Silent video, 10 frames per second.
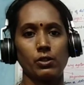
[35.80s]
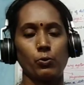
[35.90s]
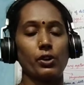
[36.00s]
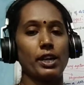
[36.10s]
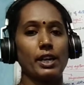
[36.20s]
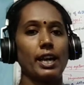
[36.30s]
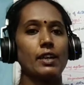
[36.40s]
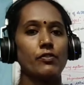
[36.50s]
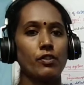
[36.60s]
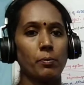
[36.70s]
what I
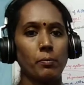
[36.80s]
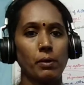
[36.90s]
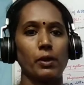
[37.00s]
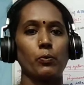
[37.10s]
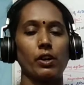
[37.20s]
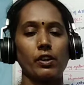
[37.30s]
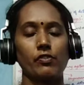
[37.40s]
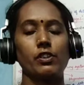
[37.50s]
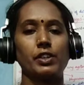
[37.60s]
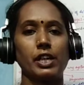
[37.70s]
gained from my
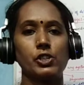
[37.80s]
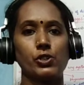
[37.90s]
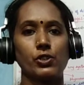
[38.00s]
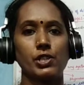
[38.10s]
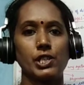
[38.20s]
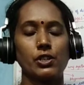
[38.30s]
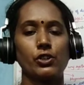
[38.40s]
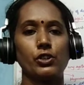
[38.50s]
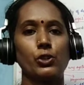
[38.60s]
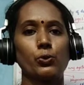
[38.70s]
wonderful teachers
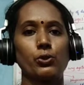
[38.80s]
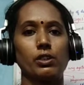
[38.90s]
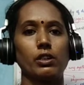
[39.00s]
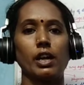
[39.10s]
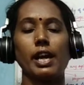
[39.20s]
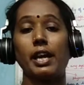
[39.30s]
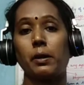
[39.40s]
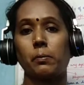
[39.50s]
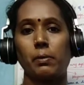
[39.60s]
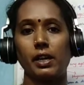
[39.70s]
to the
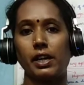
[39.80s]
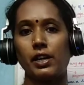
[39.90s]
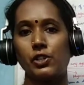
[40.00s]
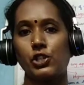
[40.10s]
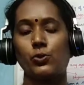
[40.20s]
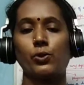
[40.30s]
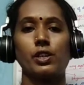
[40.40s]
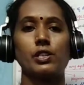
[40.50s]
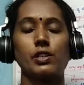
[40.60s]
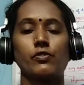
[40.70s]
young budding
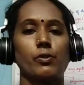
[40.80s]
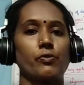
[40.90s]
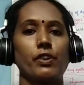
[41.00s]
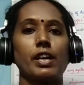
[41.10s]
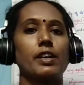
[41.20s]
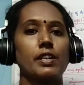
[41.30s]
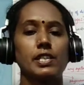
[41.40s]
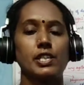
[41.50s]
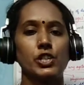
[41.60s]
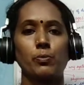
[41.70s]
students from various
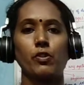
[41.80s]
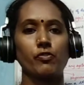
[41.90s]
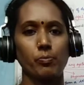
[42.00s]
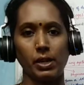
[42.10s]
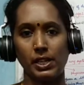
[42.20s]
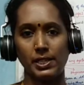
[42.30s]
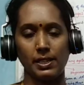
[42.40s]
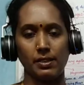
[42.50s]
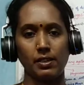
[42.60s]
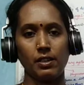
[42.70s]
systems of
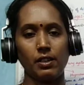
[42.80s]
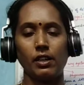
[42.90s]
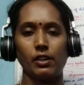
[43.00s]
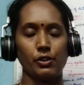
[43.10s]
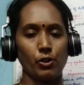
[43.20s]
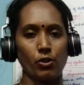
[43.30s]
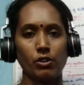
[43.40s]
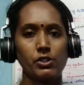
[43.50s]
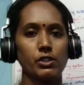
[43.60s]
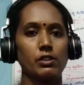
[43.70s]
medicine, a
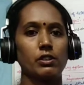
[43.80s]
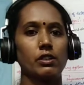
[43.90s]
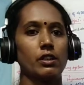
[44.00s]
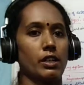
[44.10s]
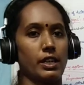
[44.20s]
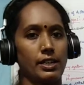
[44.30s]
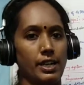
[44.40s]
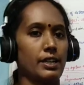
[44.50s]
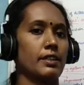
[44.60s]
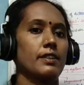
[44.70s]
doctor, a
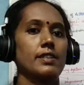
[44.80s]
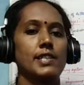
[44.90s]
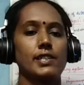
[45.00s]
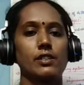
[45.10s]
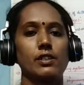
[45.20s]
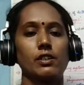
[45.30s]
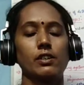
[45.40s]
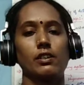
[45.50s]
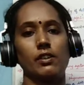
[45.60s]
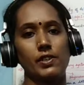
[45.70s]
dentist,
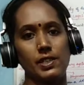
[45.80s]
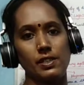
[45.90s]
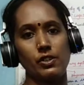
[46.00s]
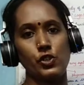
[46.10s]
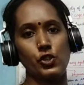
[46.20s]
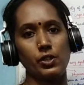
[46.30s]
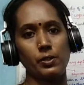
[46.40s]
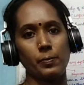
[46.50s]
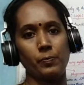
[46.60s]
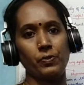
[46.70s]
a
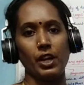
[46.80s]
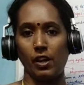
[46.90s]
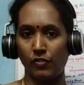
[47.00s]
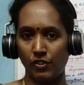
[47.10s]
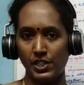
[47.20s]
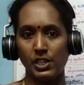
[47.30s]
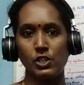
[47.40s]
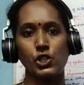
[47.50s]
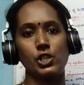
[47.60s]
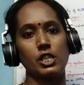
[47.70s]
surgeon, a
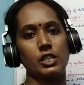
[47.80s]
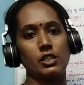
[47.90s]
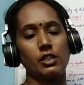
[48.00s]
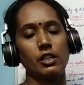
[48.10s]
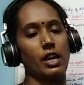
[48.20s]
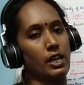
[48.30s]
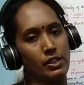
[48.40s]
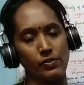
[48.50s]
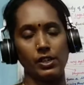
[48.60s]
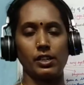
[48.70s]
physician, and
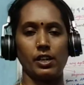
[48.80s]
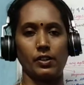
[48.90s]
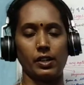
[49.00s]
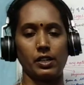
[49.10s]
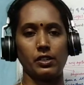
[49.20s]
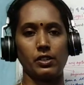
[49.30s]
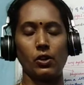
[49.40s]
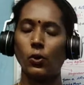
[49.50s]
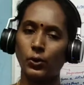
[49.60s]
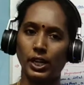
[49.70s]
a veterinarian.
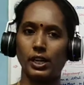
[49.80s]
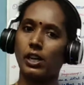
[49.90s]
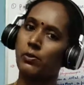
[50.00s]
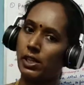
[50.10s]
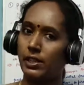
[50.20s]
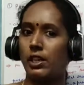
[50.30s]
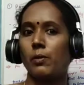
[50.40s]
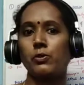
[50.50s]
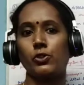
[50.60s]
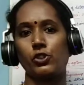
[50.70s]
Okay, now let's
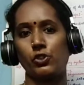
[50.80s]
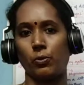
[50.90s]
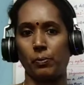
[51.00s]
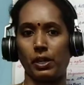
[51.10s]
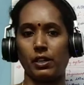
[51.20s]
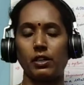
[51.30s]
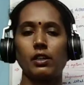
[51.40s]
come to the topic.